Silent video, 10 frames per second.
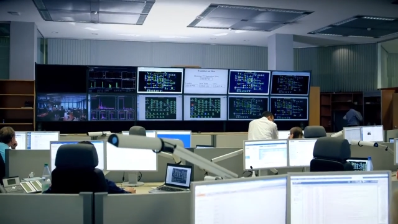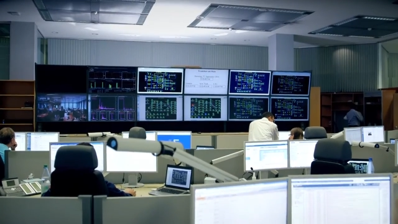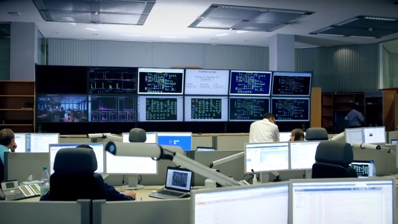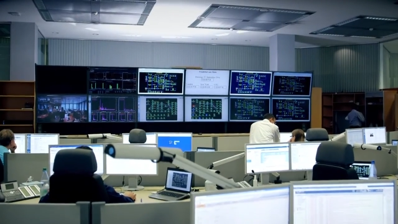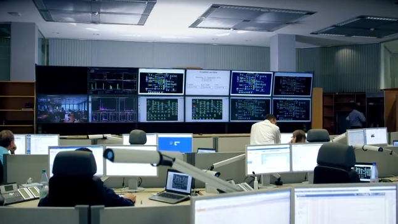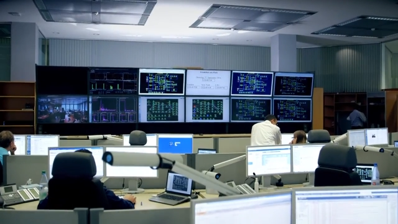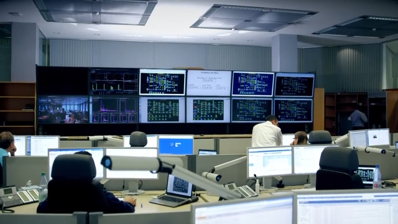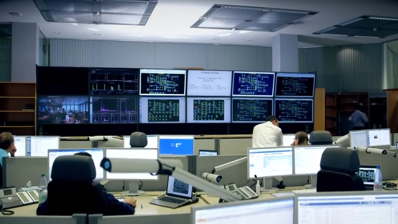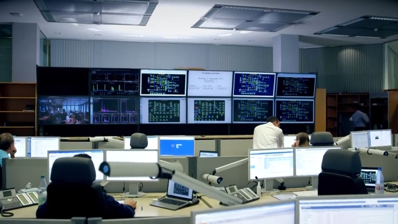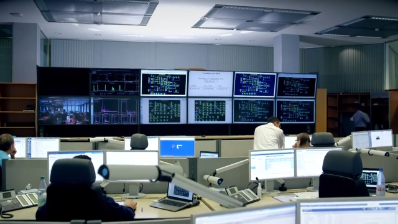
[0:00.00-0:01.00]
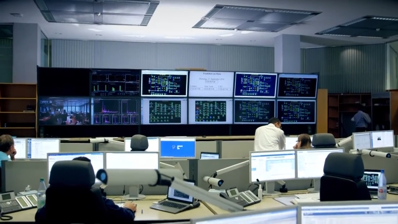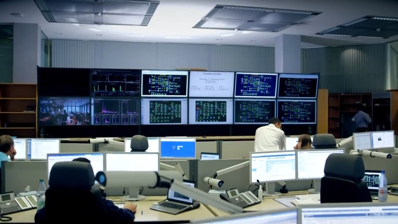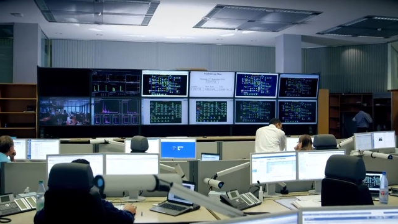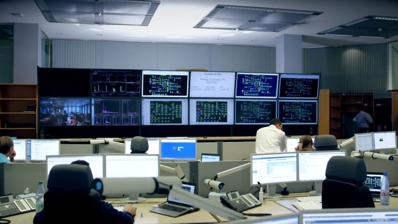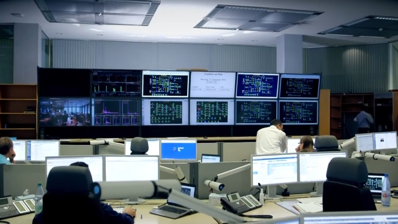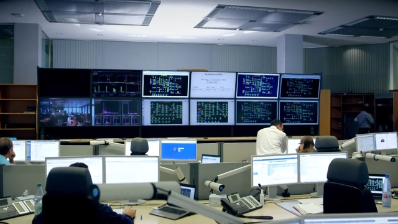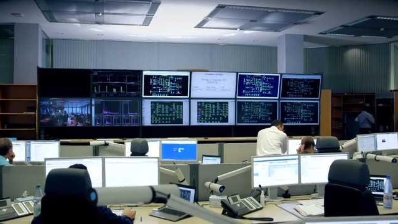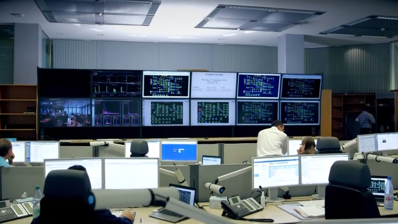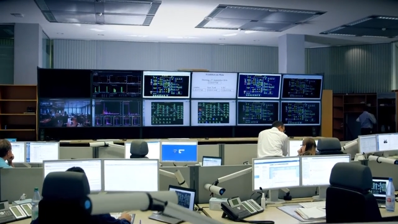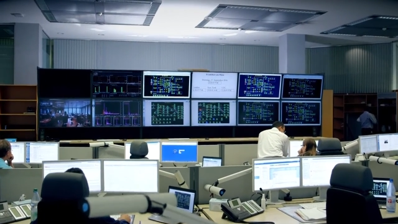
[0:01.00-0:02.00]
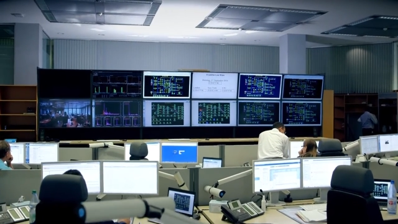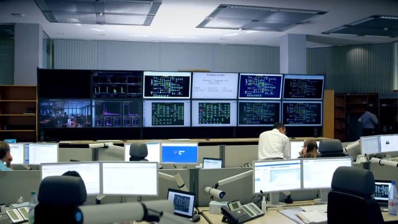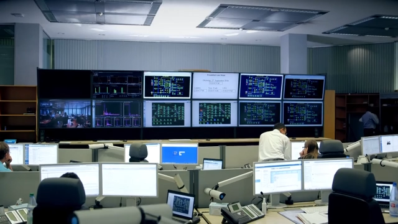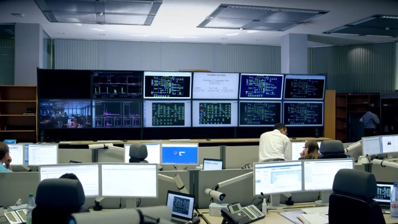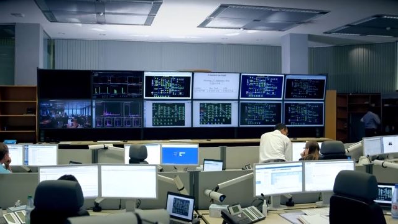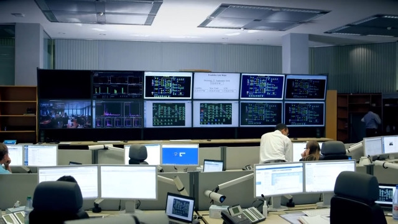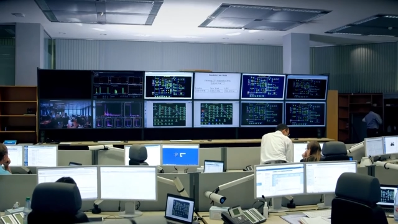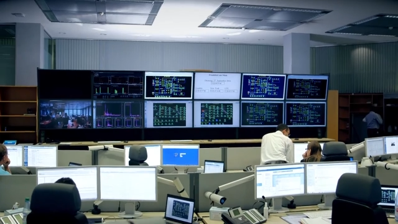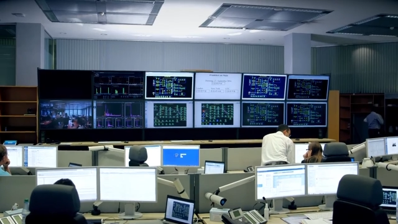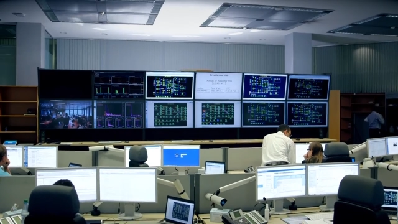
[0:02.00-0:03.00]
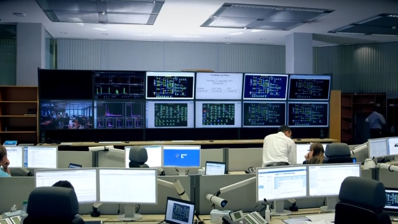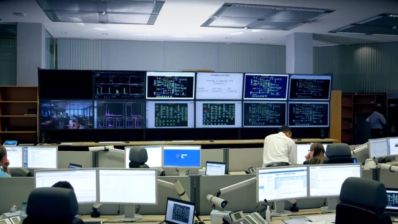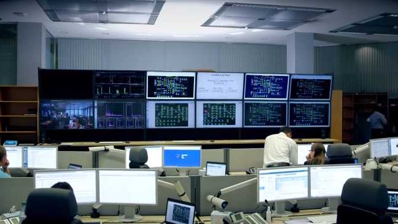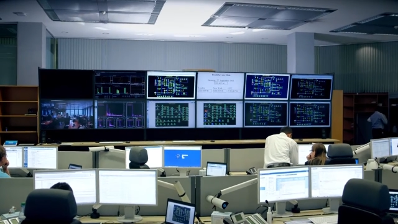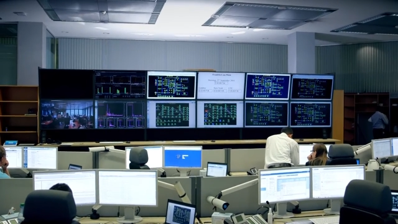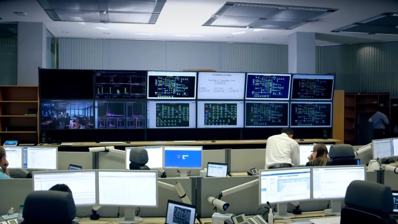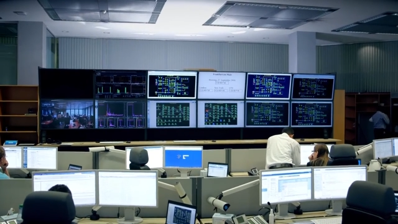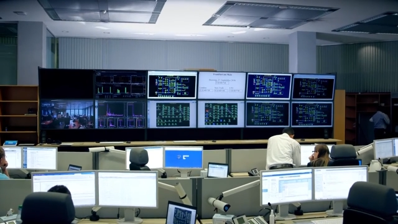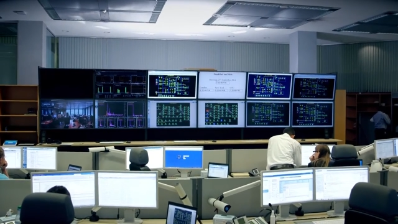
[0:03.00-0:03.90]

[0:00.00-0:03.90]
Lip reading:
[unreadable: no face in view]